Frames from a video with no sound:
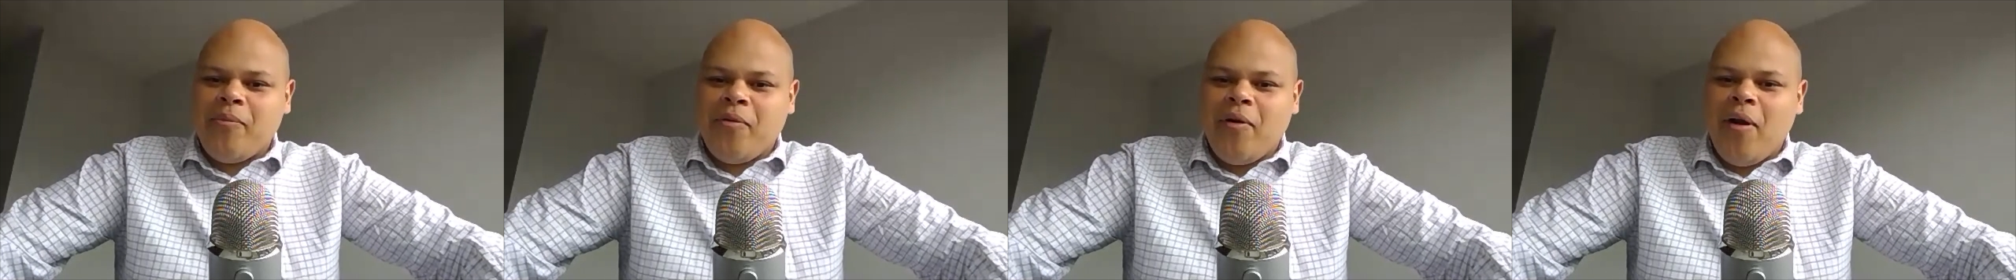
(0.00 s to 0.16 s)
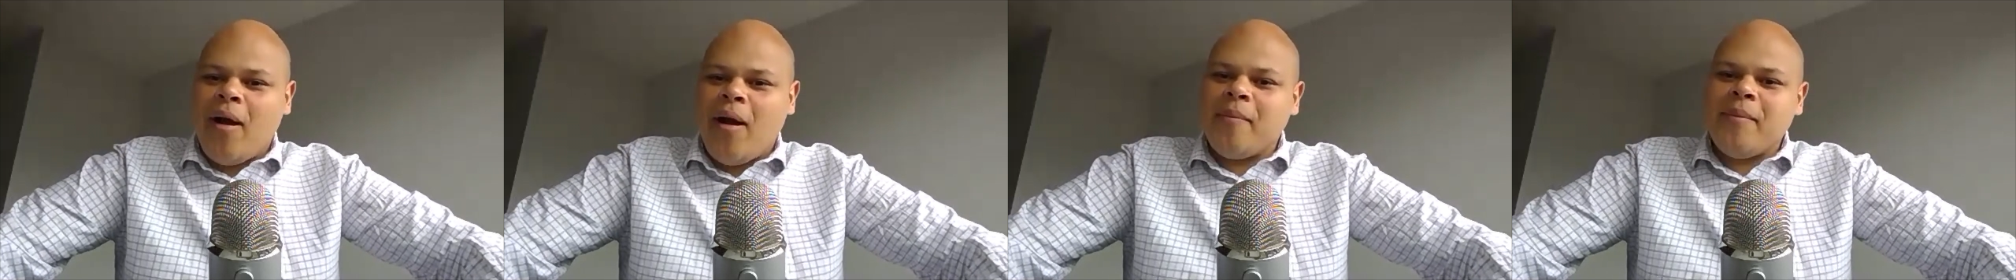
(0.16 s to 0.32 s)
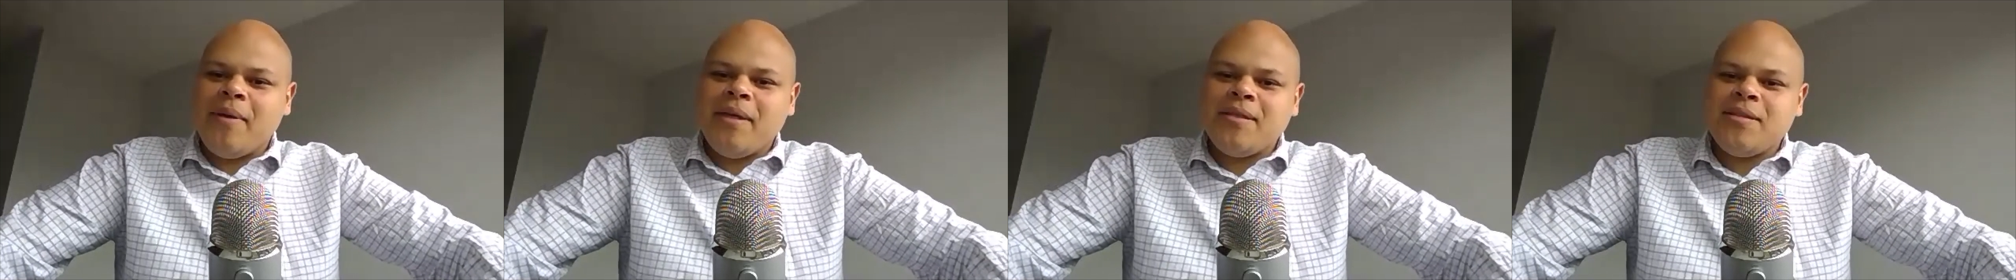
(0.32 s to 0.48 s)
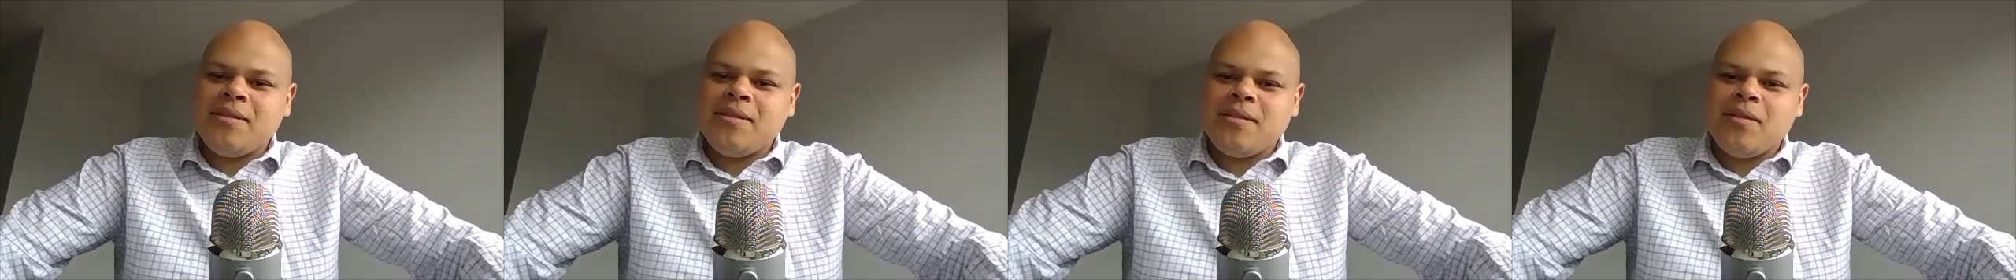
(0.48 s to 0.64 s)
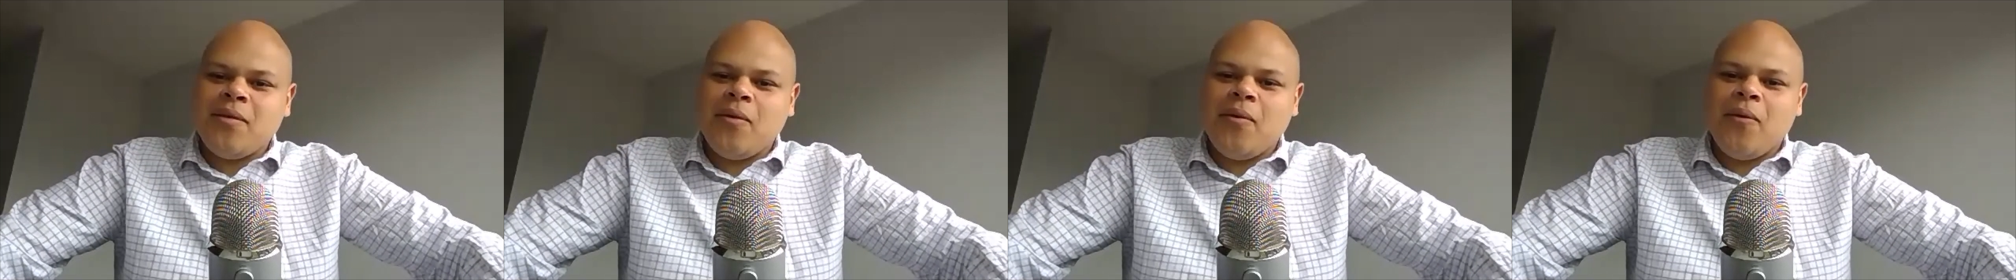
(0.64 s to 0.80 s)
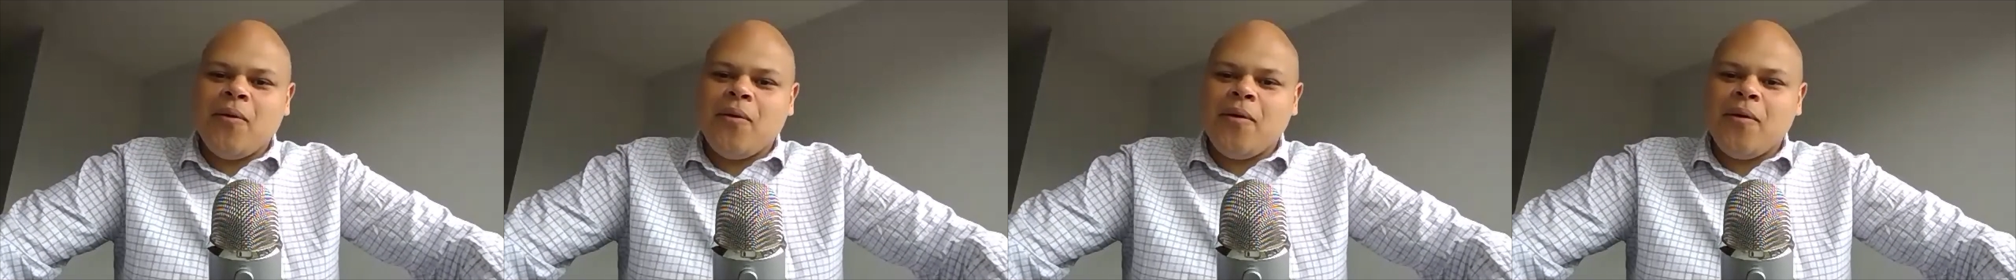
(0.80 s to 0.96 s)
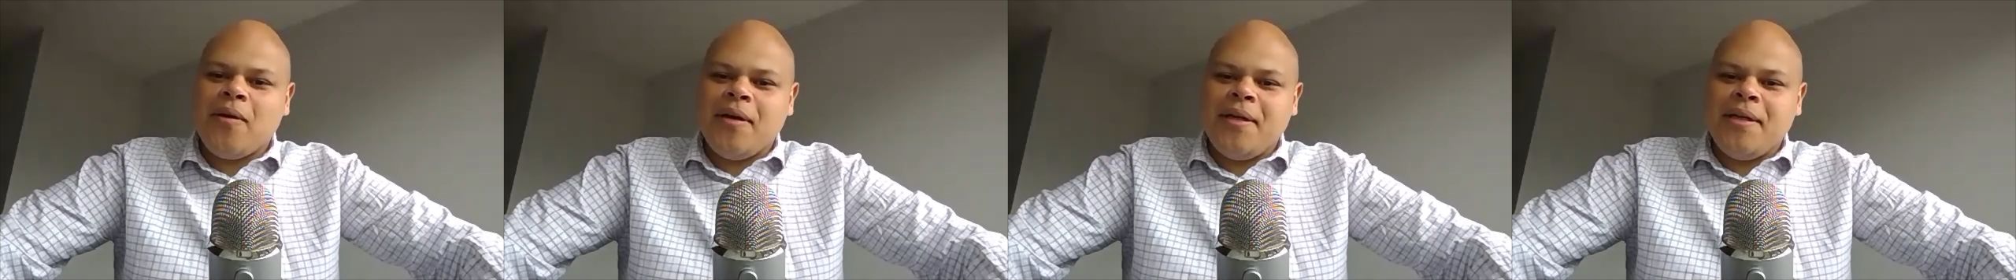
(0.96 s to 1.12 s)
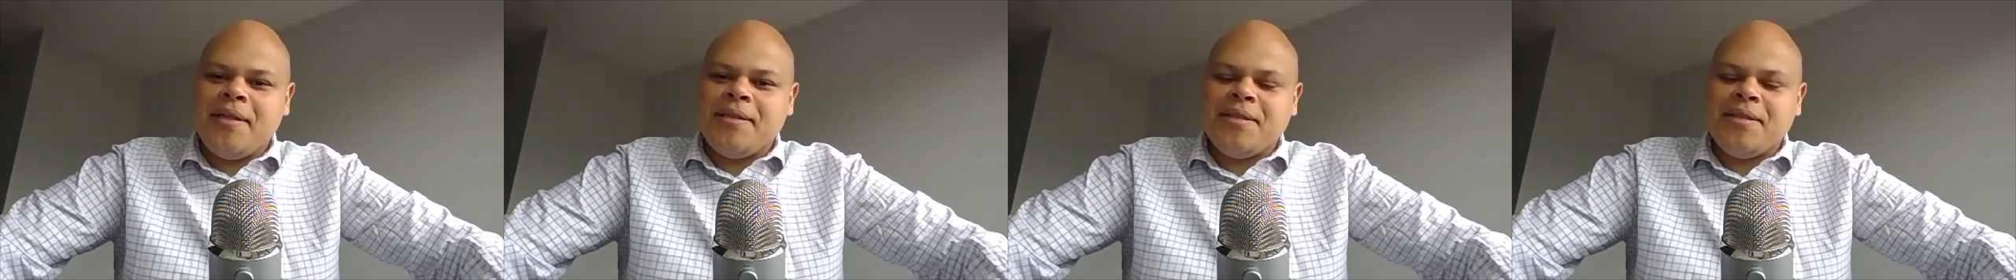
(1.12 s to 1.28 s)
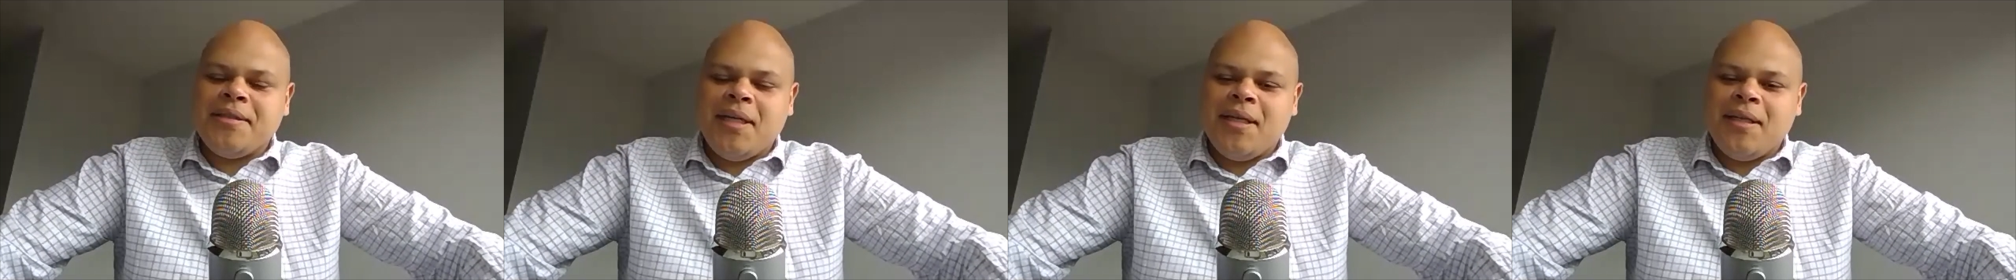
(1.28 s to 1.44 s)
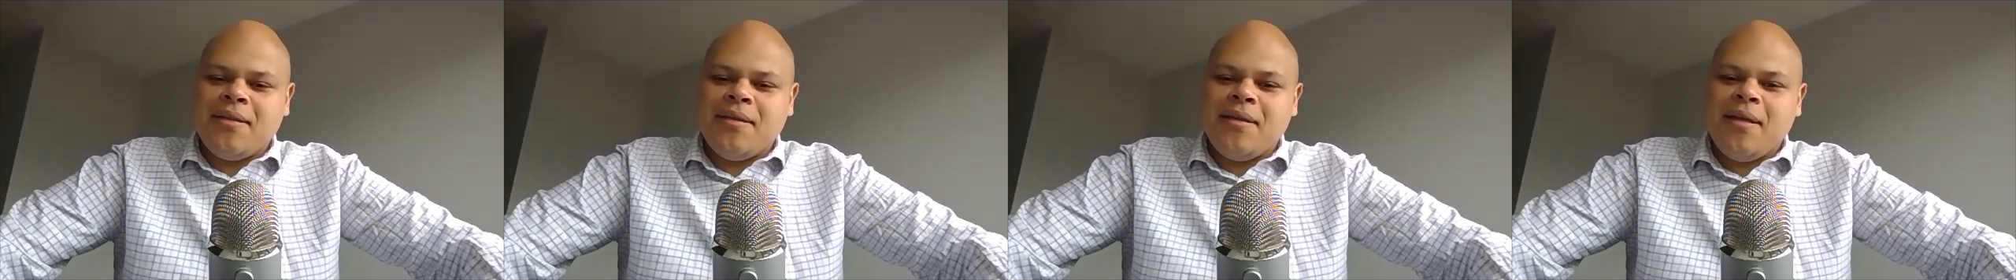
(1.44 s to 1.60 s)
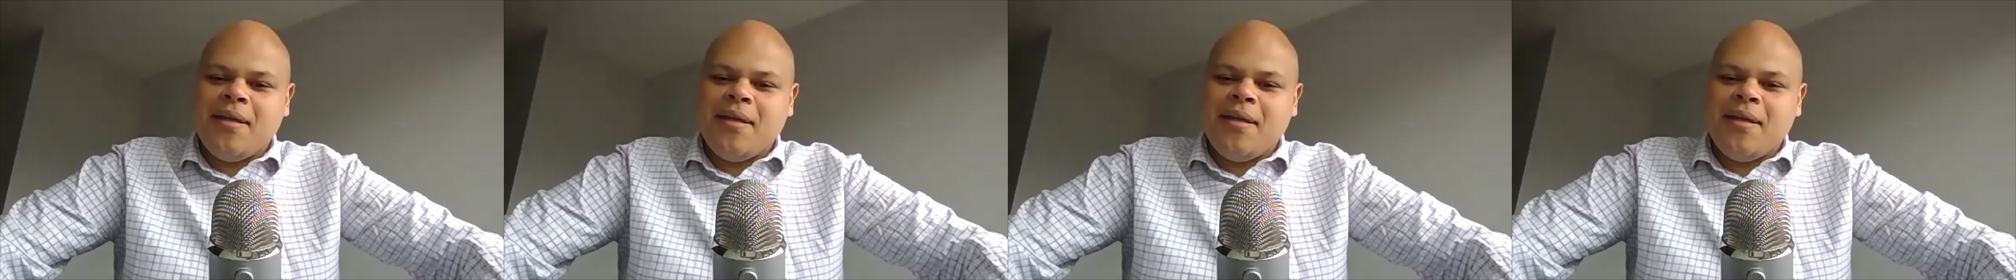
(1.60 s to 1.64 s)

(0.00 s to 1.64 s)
promise, or is it